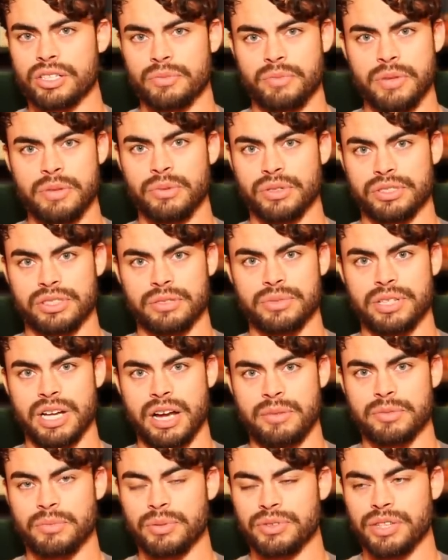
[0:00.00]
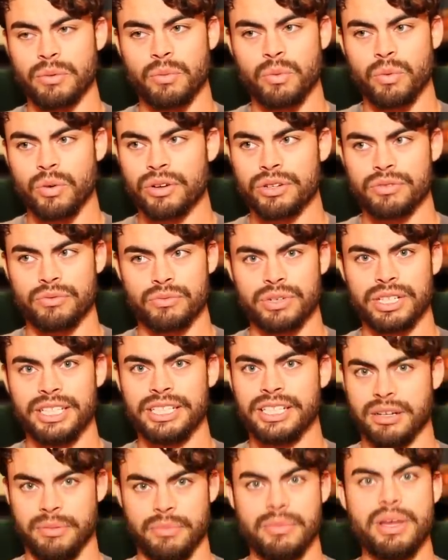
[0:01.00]
to people sometimes, but they weren't
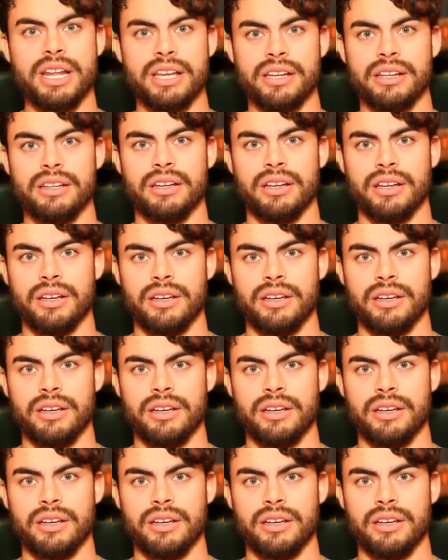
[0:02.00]
really committed.